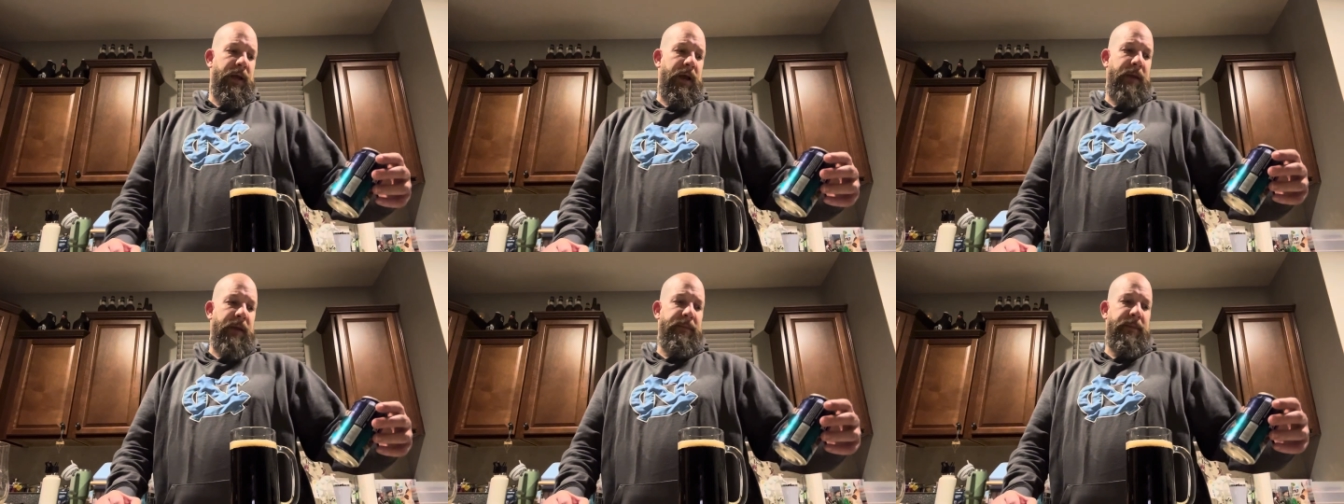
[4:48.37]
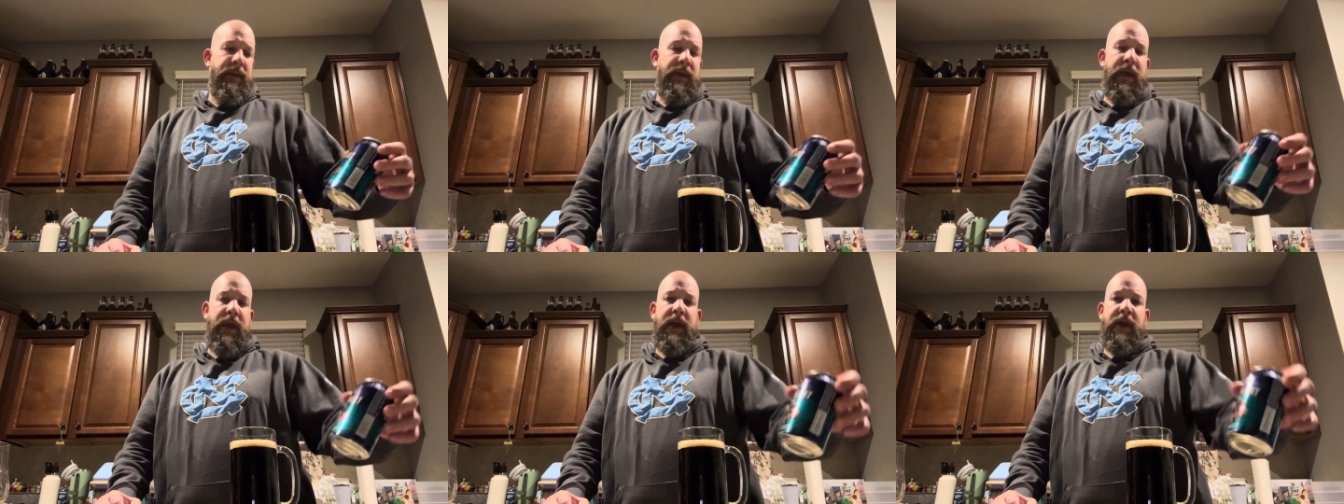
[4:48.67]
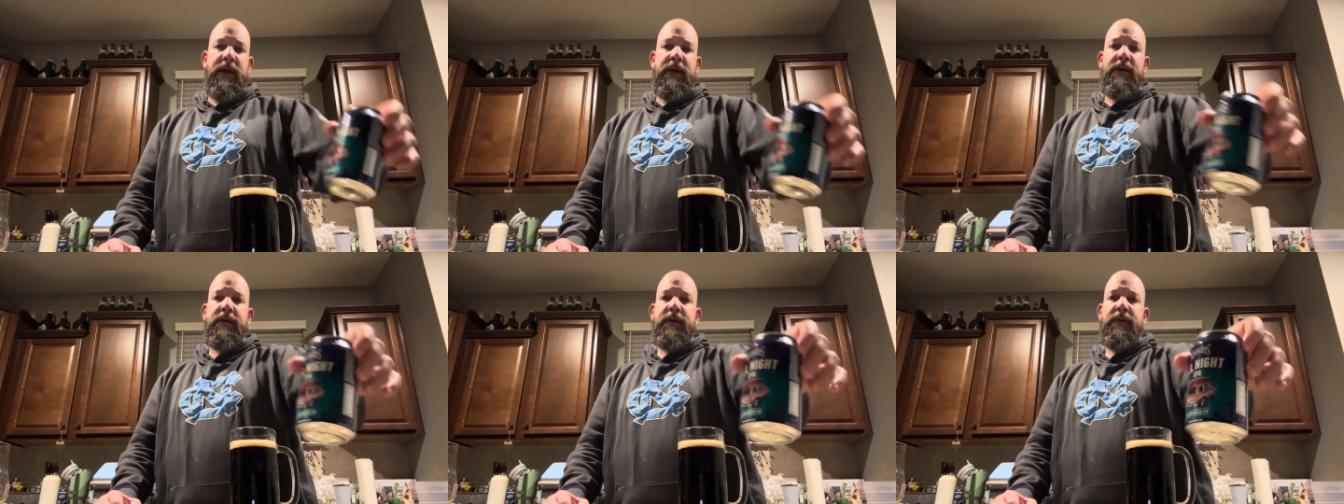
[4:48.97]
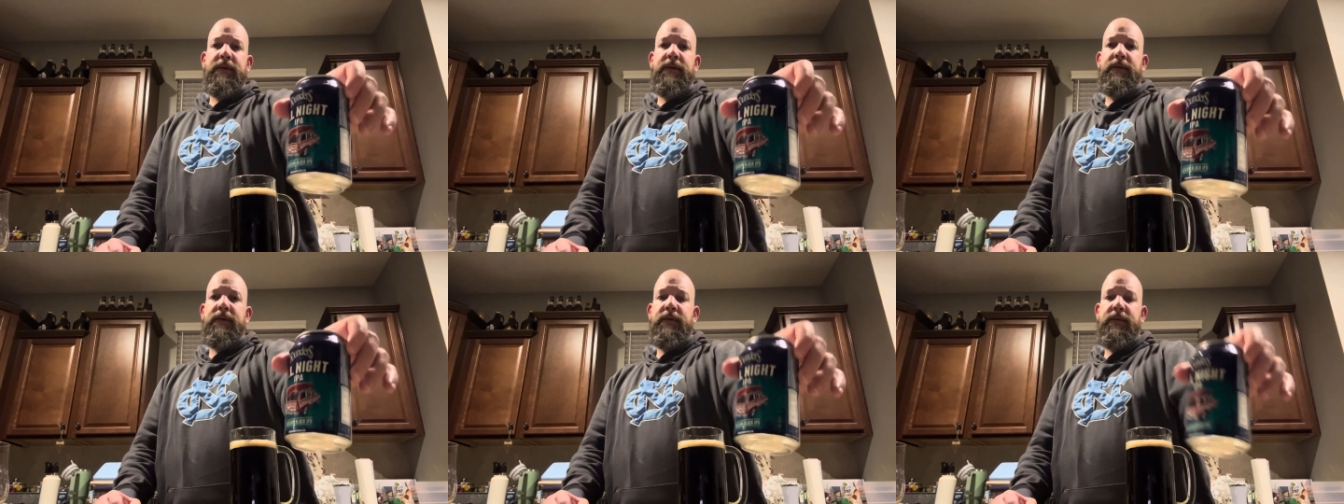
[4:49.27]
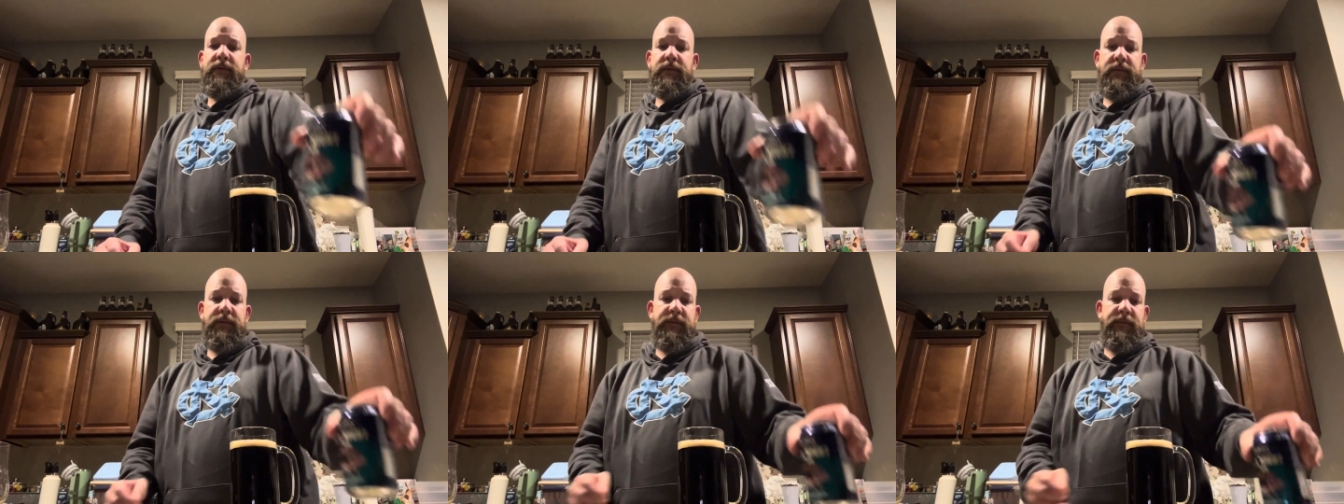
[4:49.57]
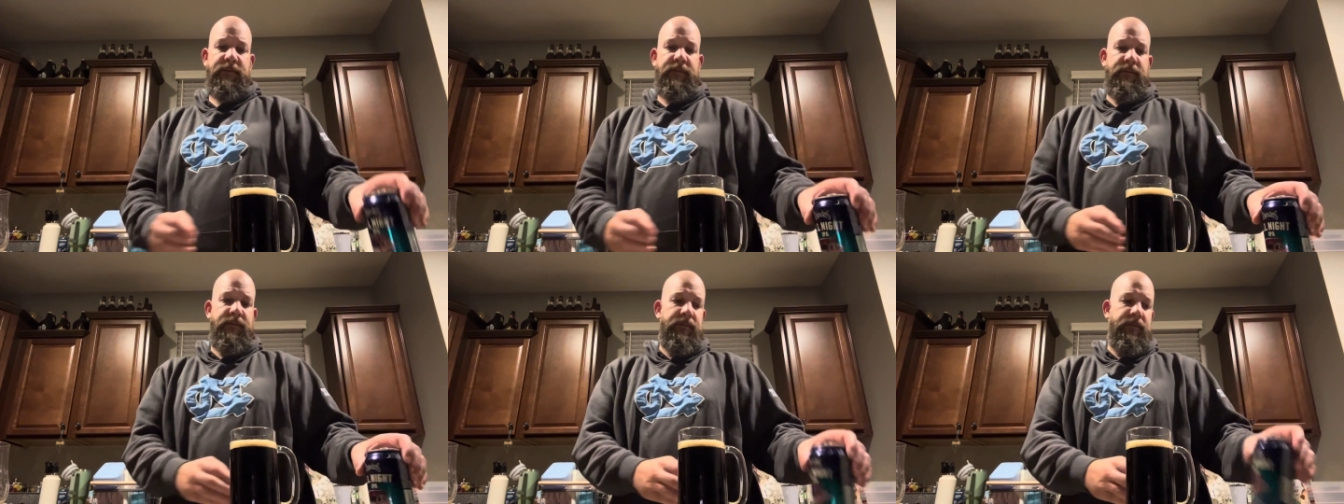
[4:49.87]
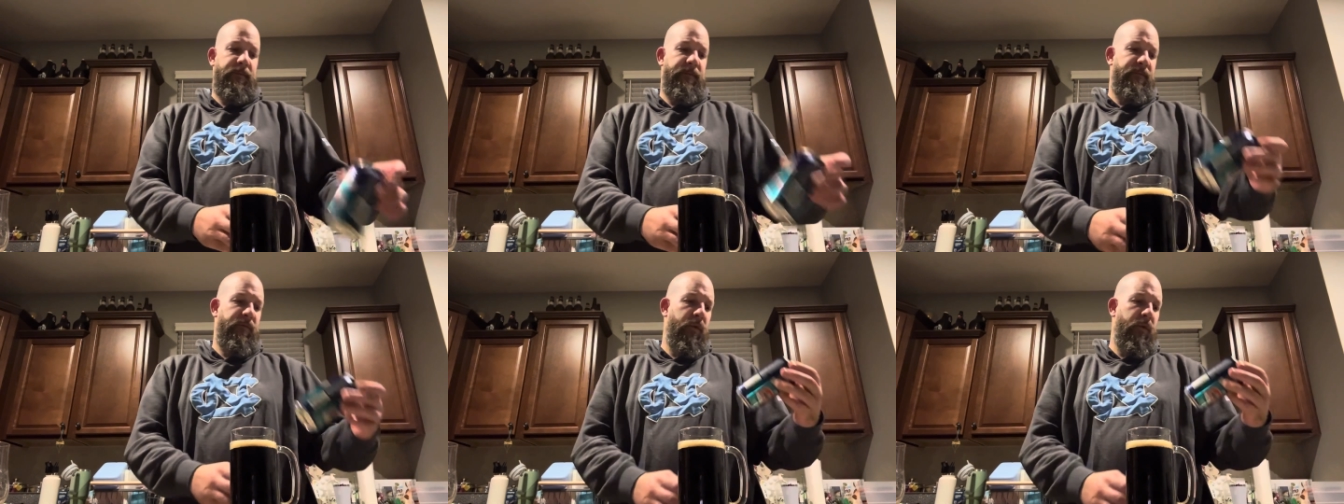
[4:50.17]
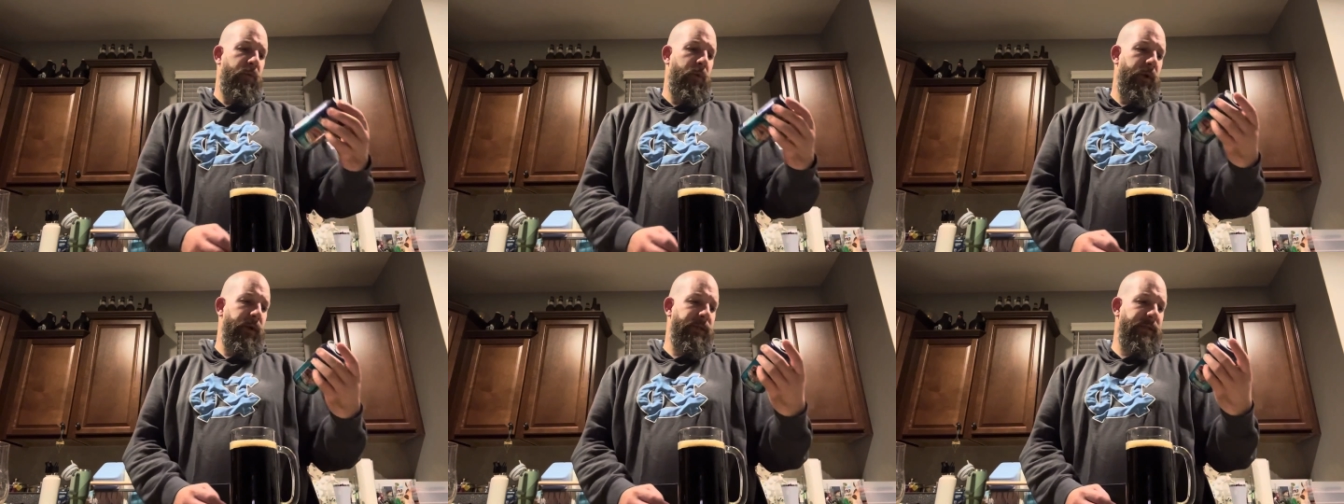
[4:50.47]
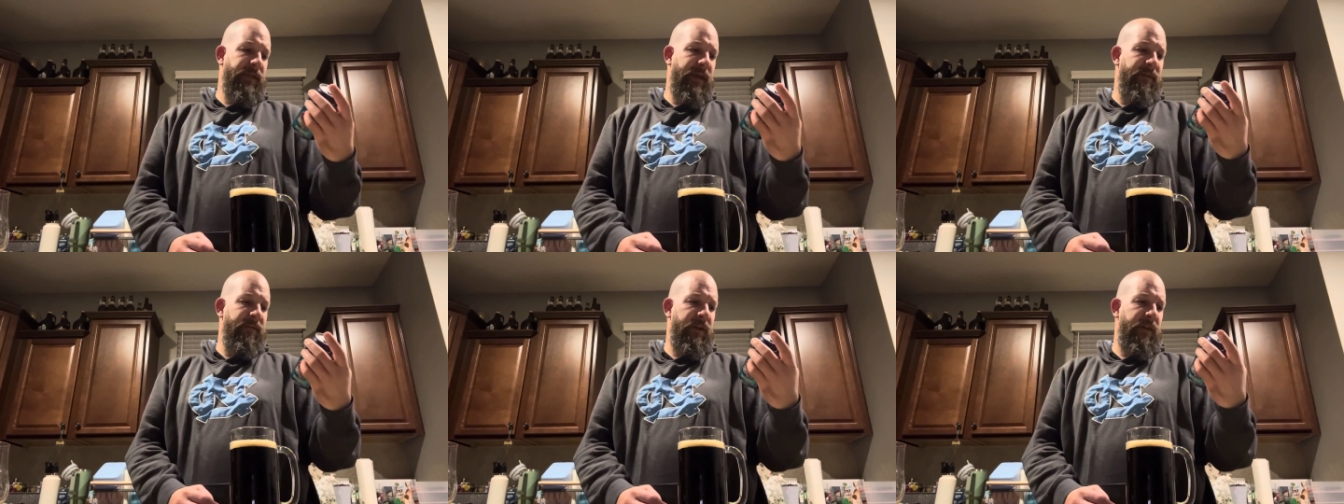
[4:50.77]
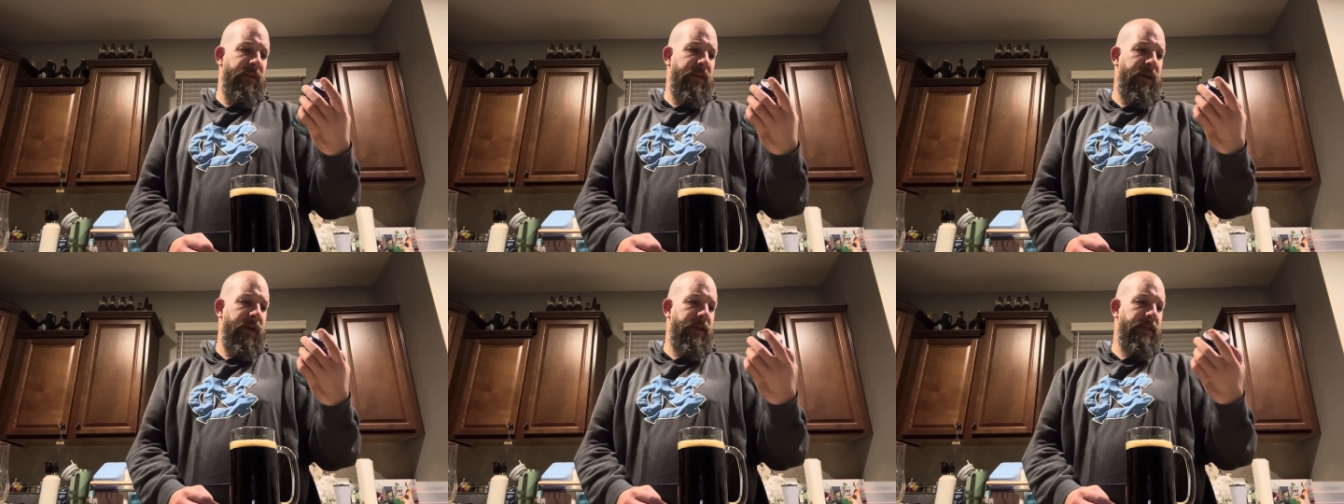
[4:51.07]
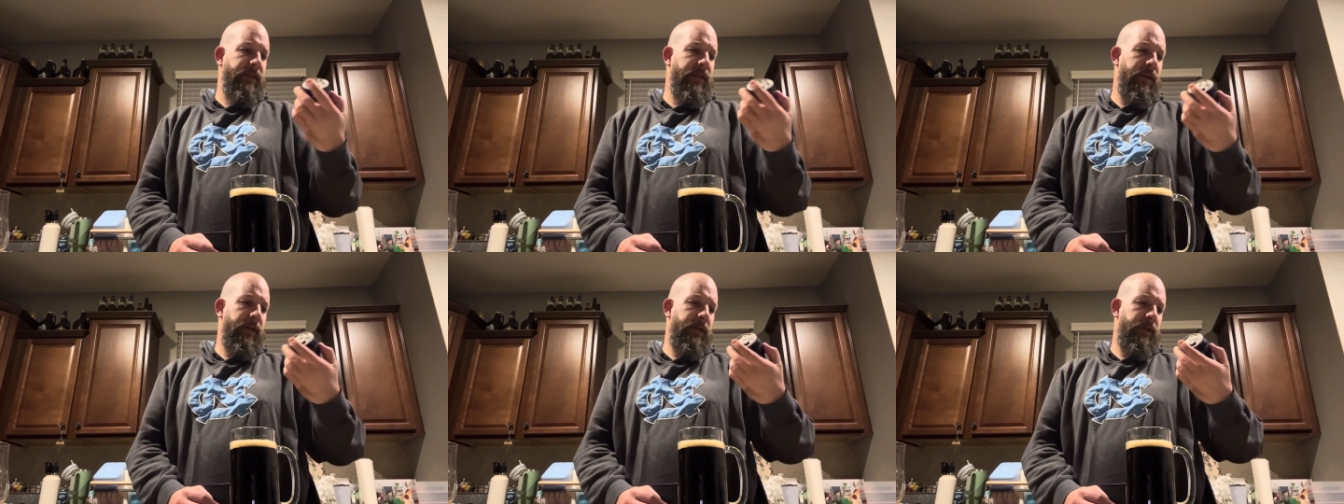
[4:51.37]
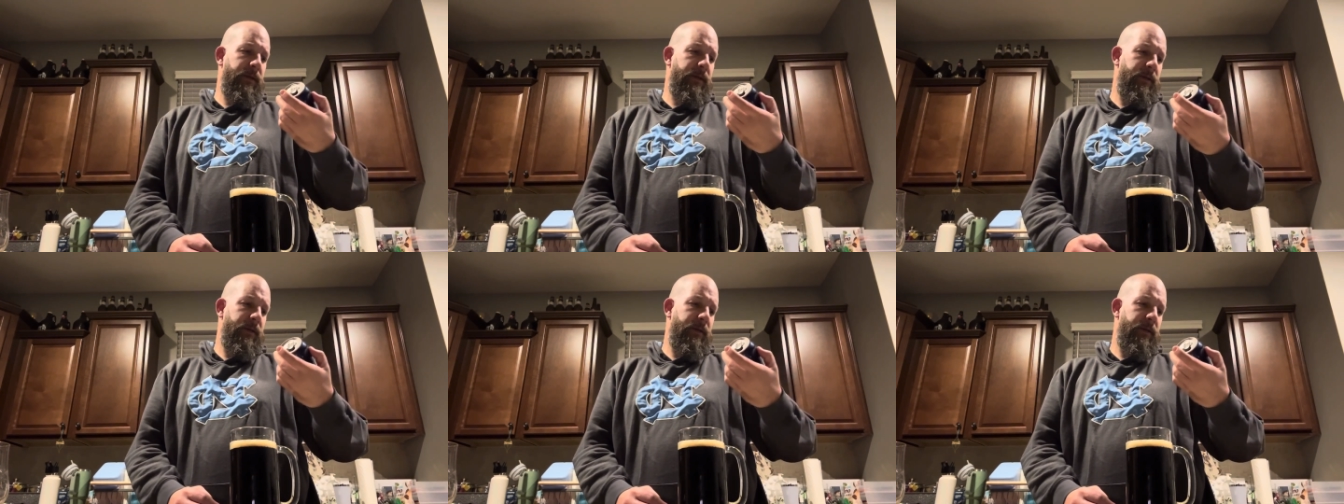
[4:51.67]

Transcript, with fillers: IPA. 4.7, I think I said.